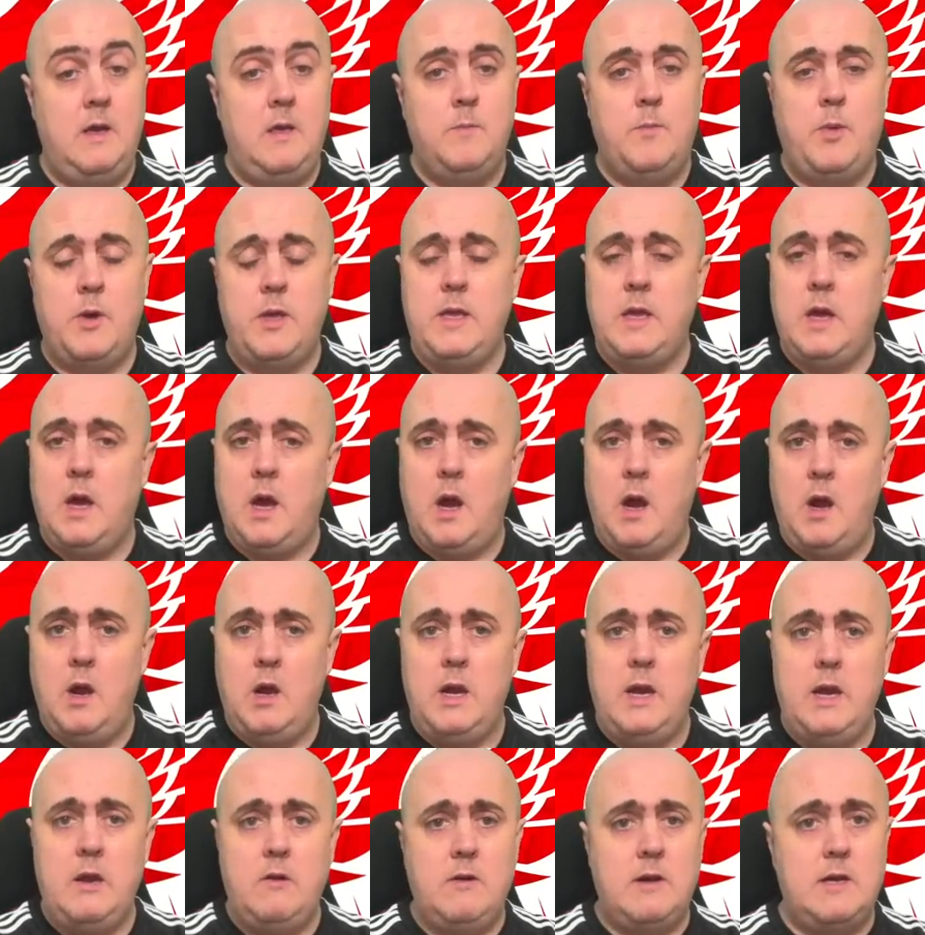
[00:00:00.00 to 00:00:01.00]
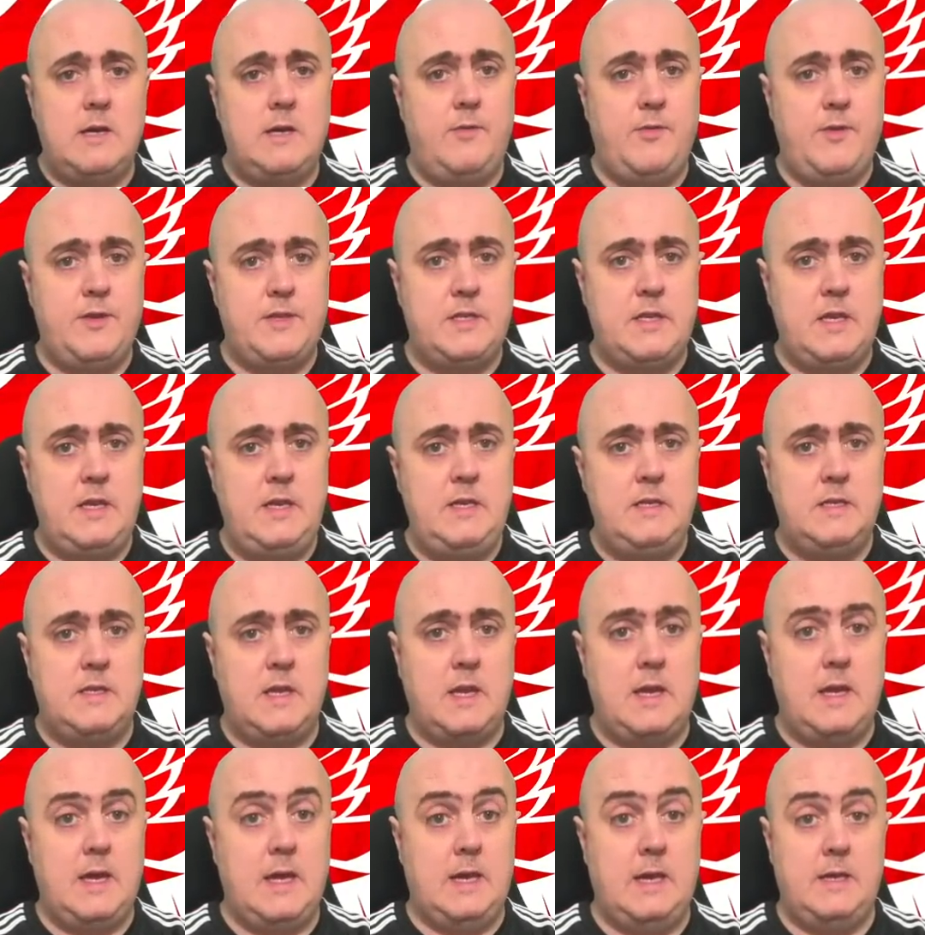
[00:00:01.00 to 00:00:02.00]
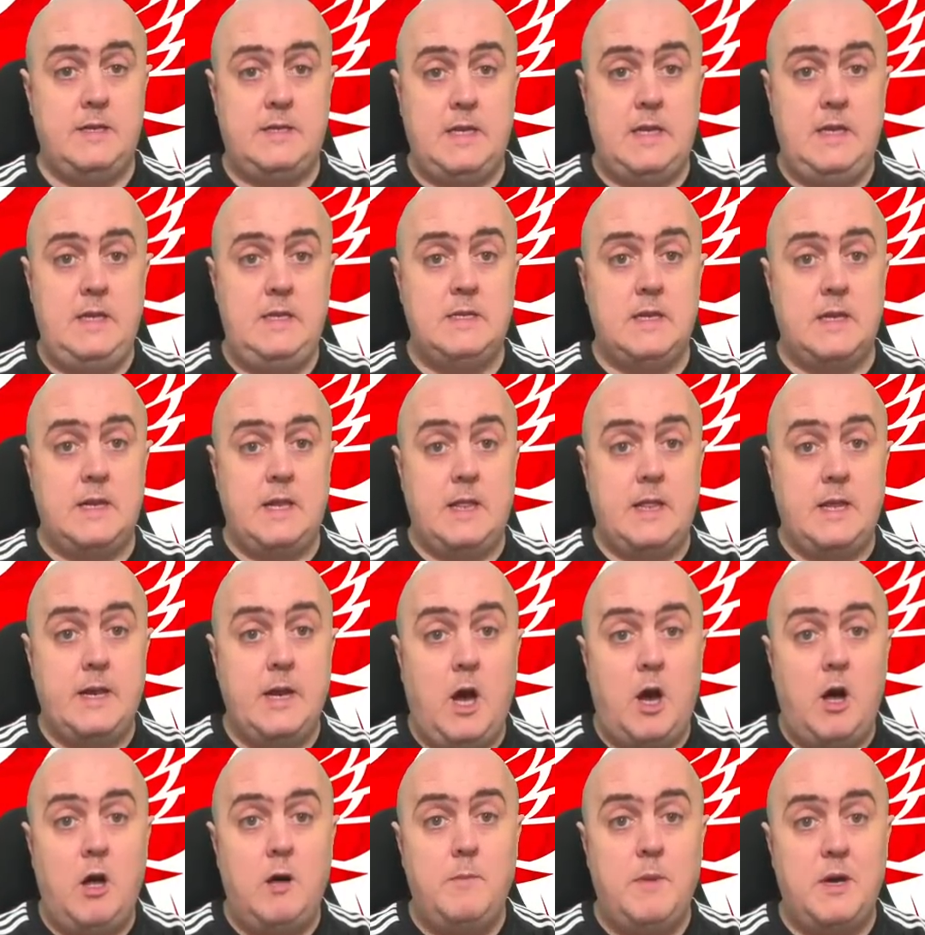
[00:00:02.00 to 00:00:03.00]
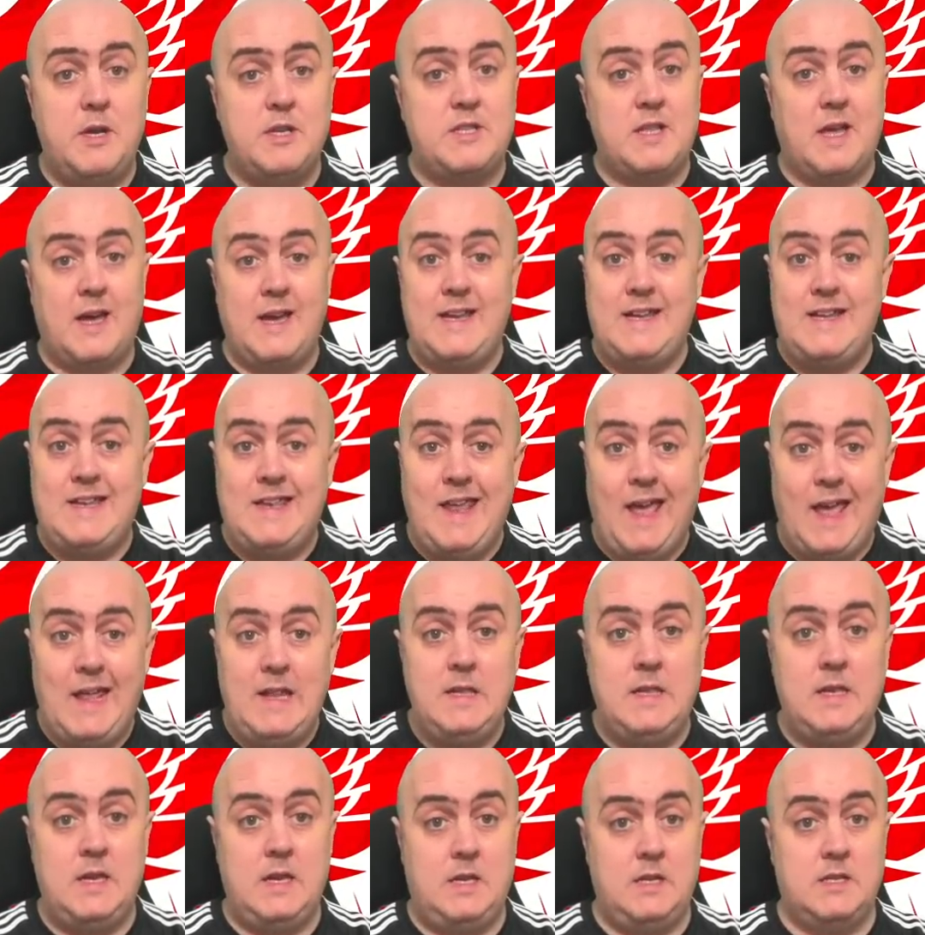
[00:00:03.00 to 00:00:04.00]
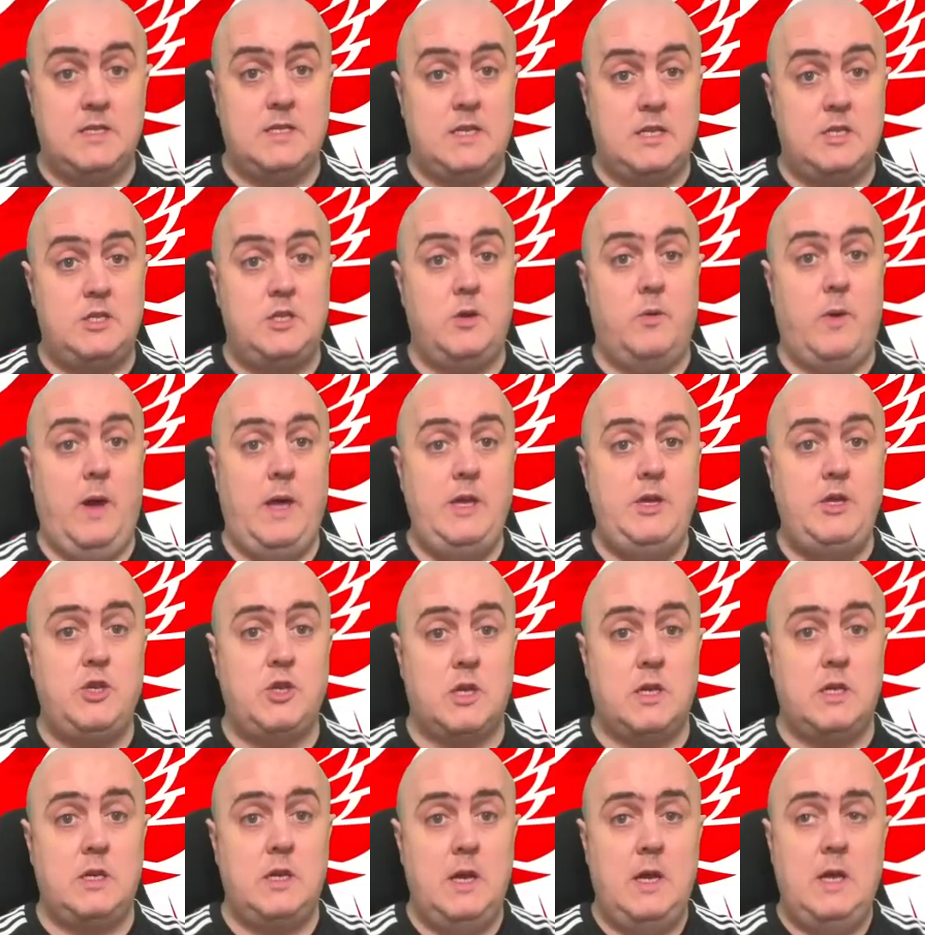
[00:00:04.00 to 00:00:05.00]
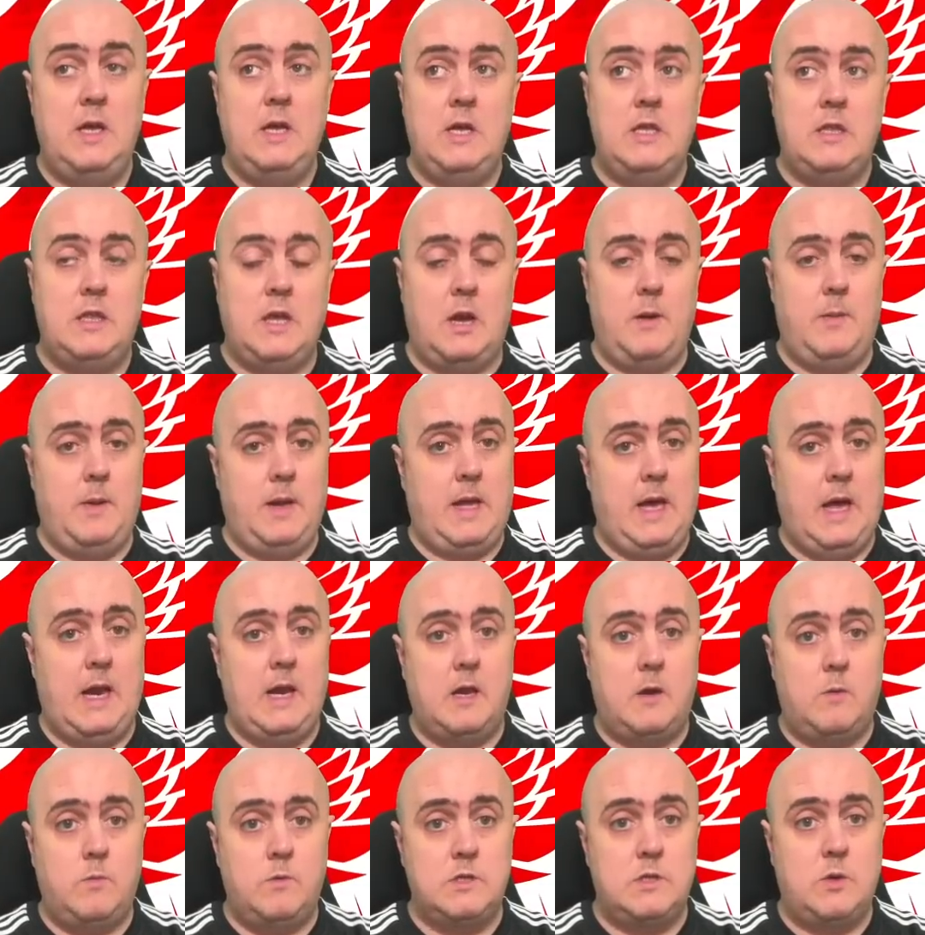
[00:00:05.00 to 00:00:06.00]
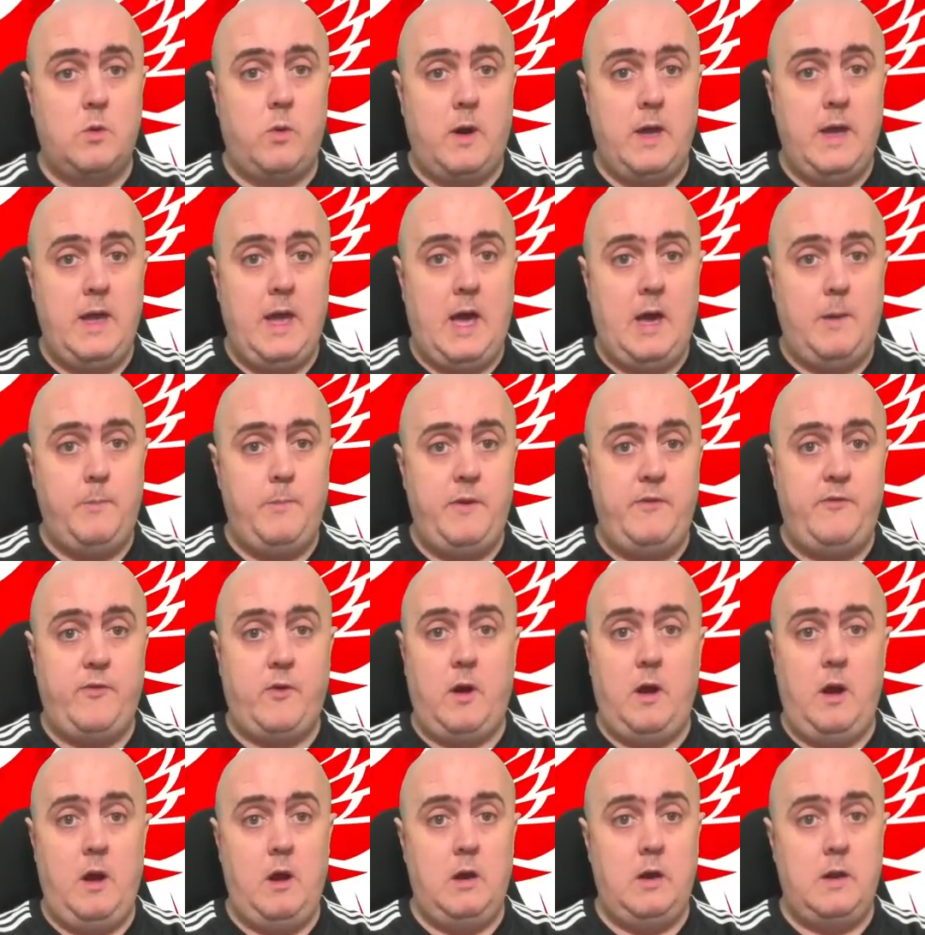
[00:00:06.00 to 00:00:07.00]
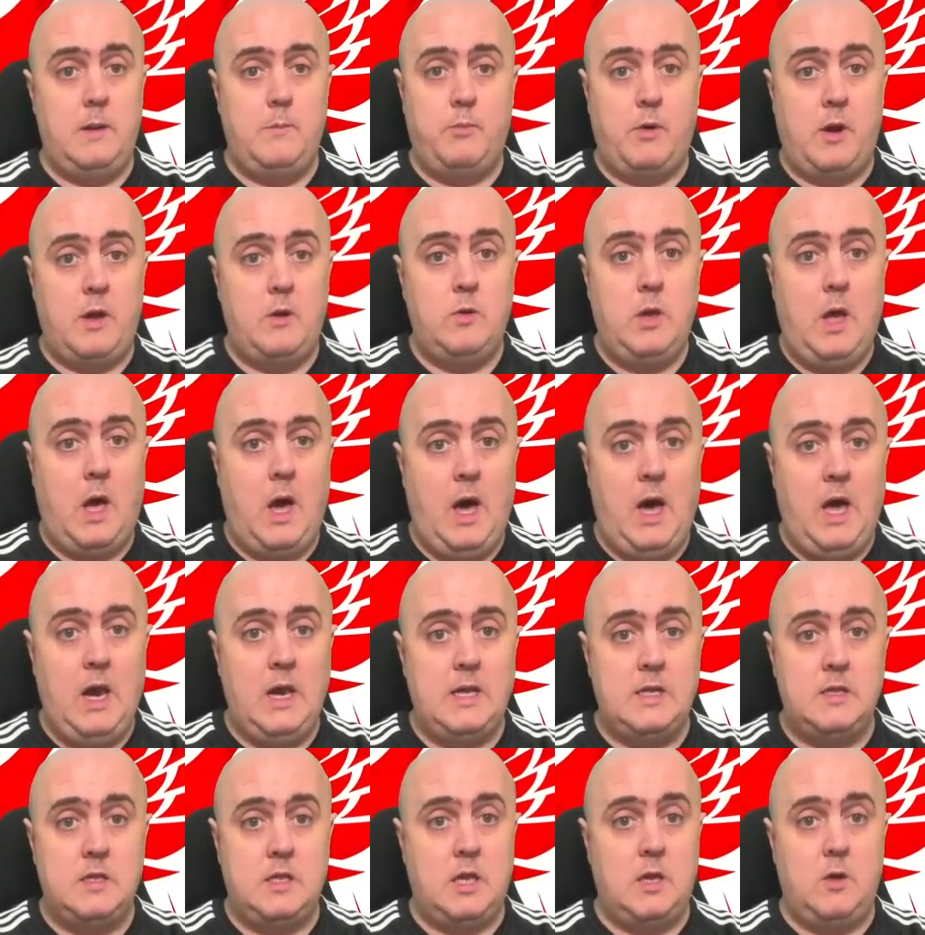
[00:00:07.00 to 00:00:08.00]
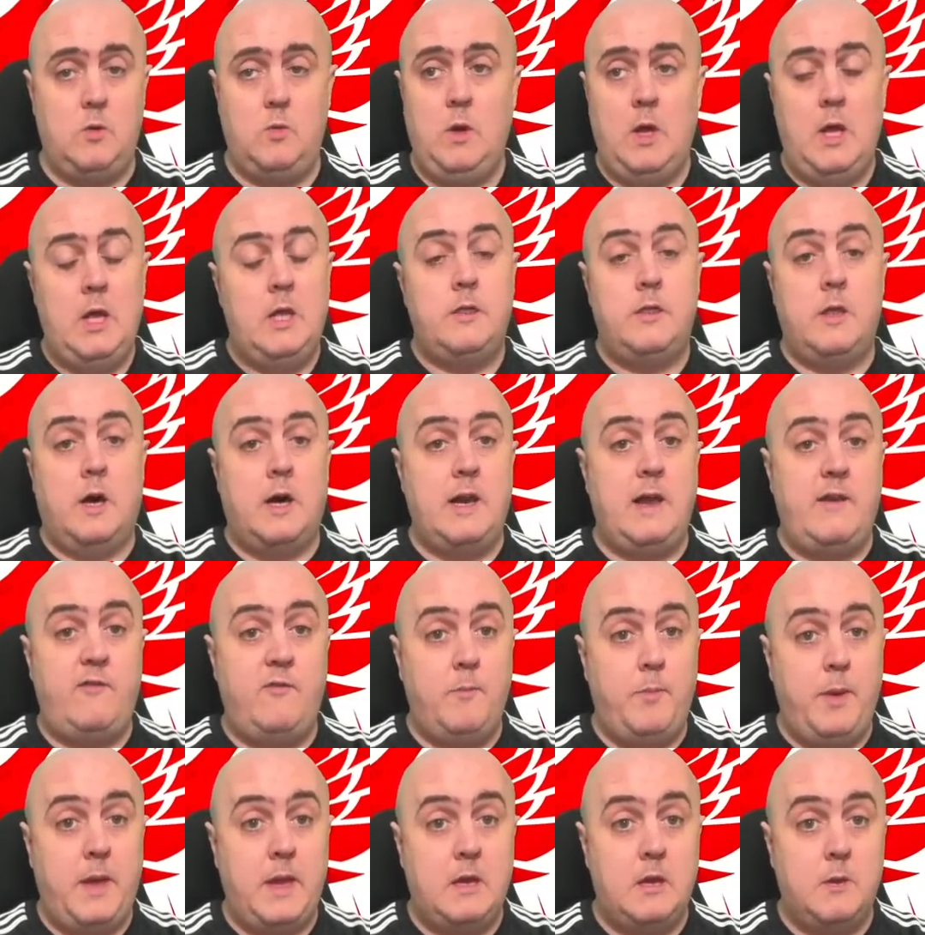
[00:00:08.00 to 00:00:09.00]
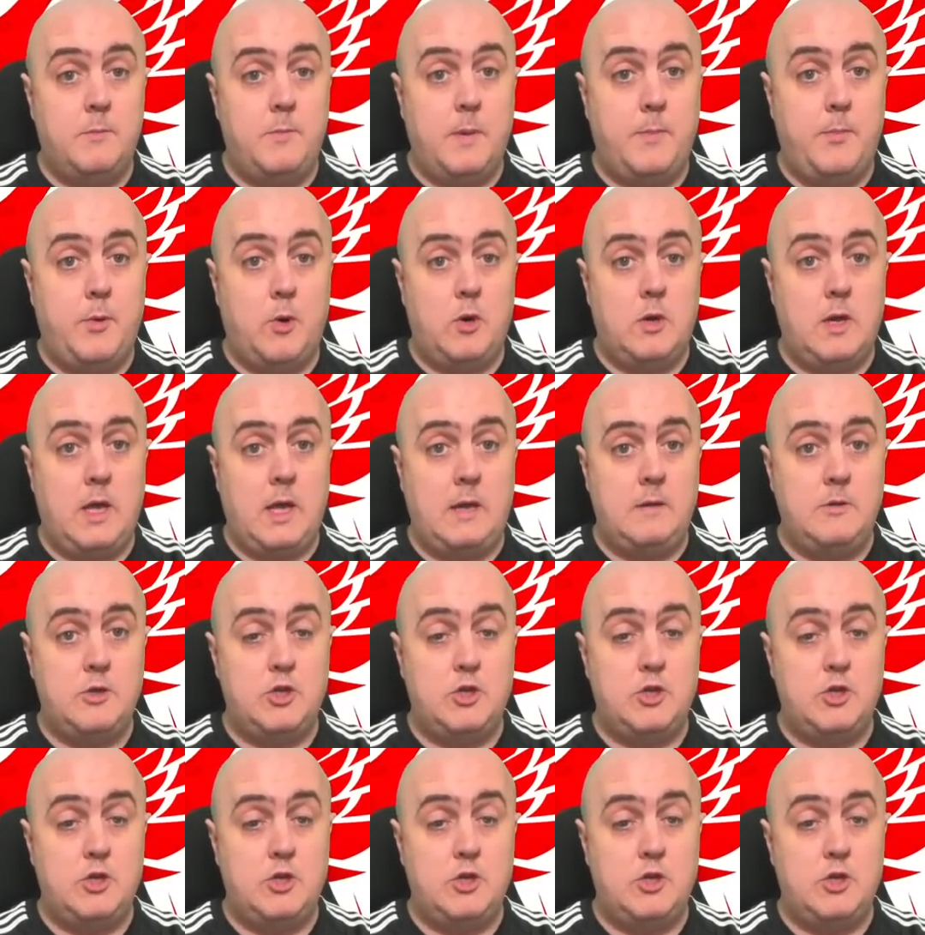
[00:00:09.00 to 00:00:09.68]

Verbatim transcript: But yeah, earlier on in the season, in a season, in an almost identical situation, Dermot Gallagher was quite happy for Erling Braut Haaland to not even pick up a booking.